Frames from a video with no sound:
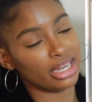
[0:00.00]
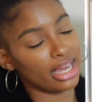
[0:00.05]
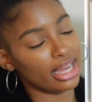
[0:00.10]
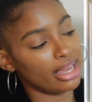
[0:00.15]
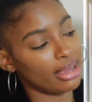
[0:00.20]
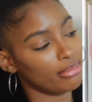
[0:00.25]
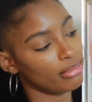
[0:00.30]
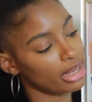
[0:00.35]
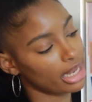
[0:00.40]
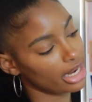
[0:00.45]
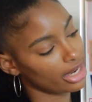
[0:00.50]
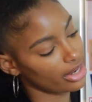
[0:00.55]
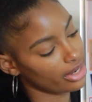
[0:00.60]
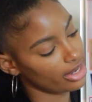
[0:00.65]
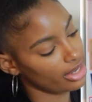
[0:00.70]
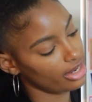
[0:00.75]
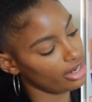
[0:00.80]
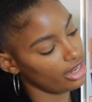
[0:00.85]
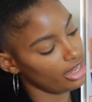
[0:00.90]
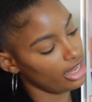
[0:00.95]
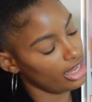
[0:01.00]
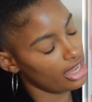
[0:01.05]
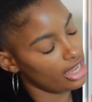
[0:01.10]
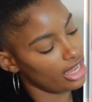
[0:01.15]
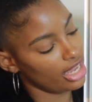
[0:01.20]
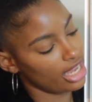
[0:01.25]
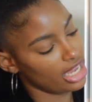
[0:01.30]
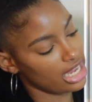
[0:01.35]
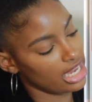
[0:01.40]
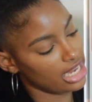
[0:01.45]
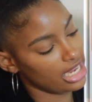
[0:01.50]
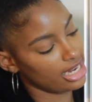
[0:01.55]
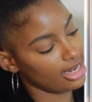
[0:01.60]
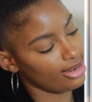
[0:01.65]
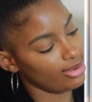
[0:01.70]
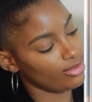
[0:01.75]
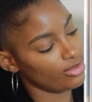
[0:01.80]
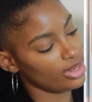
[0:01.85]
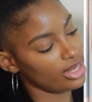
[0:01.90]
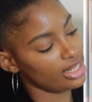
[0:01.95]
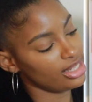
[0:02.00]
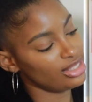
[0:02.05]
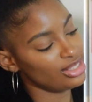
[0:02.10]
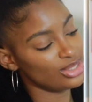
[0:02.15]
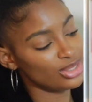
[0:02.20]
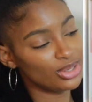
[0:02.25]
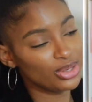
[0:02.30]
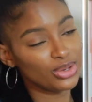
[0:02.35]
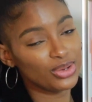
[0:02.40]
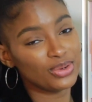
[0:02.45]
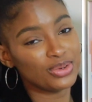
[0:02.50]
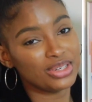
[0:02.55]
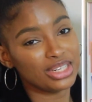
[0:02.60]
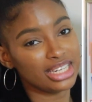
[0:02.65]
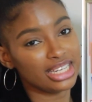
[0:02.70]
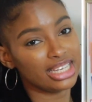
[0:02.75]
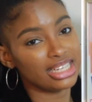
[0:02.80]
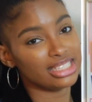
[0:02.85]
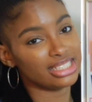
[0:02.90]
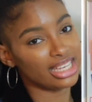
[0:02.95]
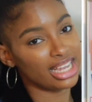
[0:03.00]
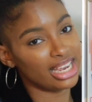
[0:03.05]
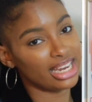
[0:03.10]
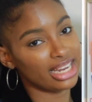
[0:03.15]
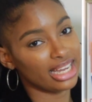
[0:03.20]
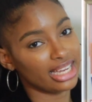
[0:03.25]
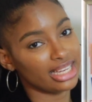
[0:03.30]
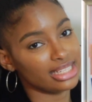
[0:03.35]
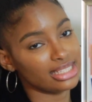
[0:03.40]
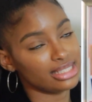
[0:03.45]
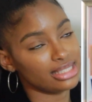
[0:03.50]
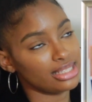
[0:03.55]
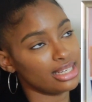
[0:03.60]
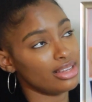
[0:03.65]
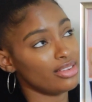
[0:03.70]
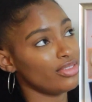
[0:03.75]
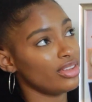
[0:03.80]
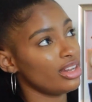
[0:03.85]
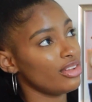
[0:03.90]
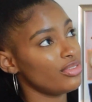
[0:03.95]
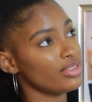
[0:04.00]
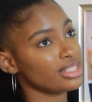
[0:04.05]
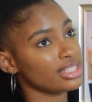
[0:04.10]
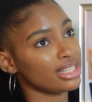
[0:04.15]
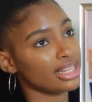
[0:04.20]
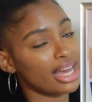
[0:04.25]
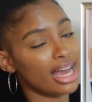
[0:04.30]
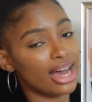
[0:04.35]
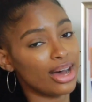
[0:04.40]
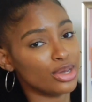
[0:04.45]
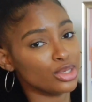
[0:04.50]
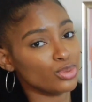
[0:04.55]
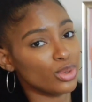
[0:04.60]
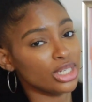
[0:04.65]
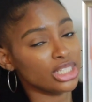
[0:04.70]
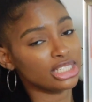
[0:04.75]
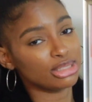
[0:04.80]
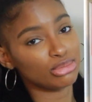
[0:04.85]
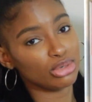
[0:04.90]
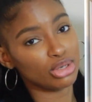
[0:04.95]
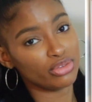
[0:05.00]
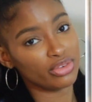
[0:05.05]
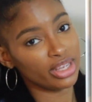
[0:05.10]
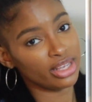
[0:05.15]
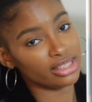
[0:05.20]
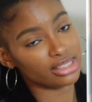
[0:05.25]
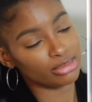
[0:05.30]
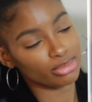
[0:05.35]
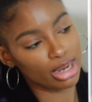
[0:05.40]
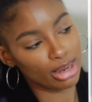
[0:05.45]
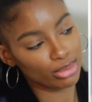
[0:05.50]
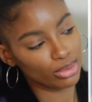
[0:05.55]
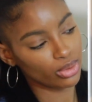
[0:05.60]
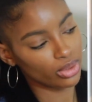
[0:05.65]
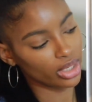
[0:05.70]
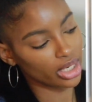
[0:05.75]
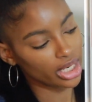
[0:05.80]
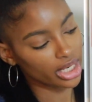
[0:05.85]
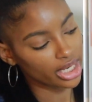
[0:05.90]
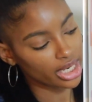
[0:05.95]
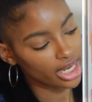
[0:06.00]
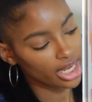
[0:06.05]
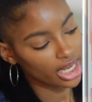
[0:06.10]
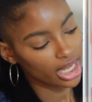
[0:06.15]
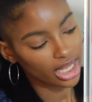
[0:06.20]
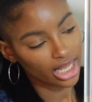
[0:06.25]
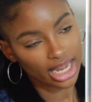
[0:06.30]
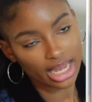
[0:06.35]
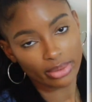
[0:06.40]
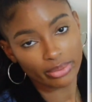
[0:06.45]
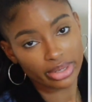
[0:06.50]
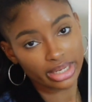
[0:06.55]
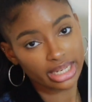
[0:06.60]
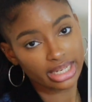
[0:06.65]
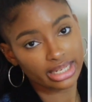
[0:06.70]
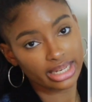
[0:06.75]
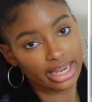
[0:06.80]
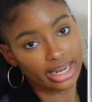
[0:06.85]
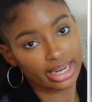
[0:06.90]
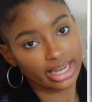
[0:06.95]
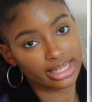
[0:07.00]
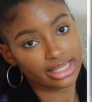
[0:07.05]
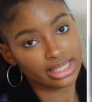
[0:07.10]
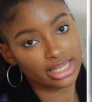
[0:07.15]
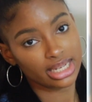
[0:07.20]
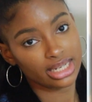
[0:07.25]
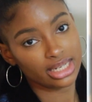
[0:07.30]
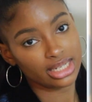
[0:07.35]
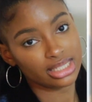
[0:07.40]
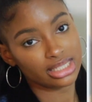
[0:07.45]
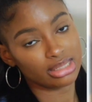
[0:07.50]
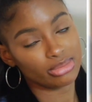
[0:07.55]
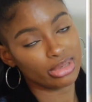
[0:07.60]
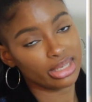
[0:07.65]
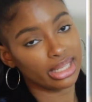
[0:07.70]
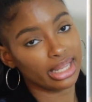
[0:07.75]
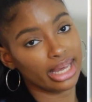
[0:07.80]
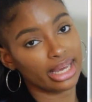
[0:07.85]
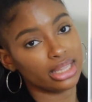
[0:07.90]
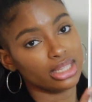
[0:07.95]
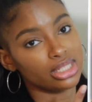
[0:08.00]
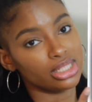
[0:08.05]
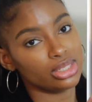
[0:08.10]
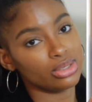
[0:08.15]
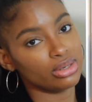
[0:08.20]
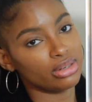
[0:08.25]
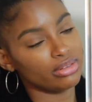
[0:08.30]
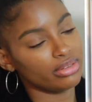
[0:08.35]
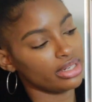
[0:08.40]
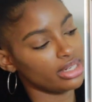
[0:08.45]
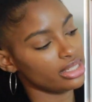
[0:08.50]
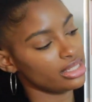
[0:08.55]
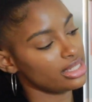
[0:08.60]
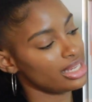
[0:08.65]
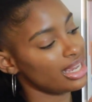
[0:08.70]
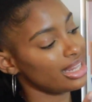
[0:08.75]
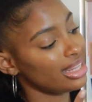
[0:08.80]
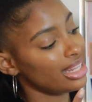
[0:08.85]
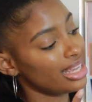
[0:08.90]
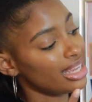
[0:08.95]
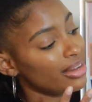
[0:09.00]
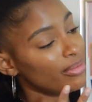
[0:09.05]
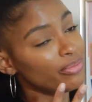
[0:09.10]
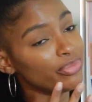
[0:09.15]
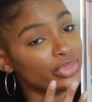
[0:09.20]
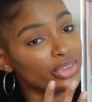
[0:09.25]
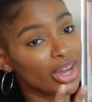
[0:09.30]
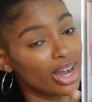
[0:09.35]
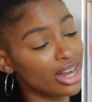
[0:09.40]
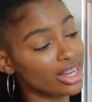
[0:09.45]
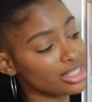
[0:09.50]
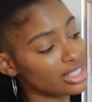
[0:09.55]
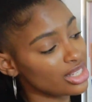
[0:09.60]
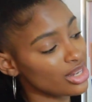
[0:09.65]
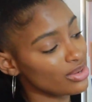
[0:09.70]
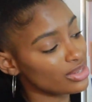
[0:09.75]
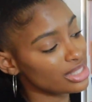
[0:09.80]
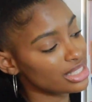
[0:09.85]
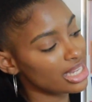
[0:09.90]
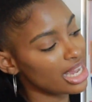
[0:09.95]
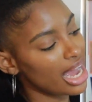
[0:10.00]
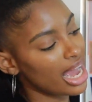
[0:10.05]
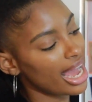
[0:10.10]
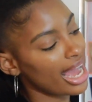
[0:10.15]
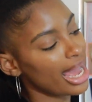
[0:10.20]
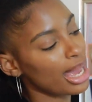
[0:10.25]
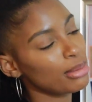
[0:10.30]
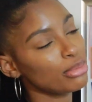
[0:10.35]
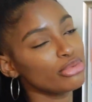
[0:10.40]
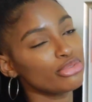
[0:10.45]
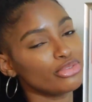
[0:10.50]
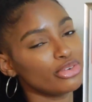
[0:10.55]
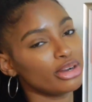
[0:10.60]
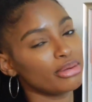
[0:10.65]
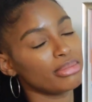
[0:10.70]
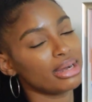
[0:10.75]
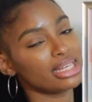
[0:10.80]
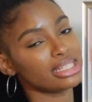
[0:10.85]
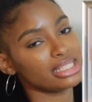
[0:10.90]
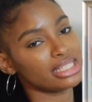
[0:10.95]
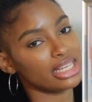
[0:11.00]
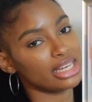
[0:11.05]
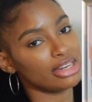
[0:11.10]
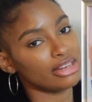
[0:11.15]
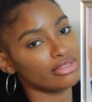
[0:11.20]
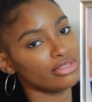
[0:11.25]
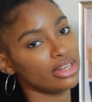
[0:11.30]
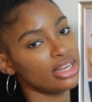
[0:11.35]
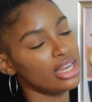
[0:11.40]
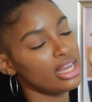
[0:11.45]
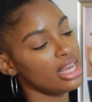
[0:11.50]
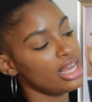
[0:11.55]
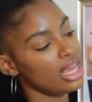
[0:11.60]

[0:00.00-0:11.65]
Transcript: I am married, and we do need date nights, even if it's in the house watching a movie, eating some popcorn. Like, we need date nights. It needs to be like the two of us. And then also time for myself.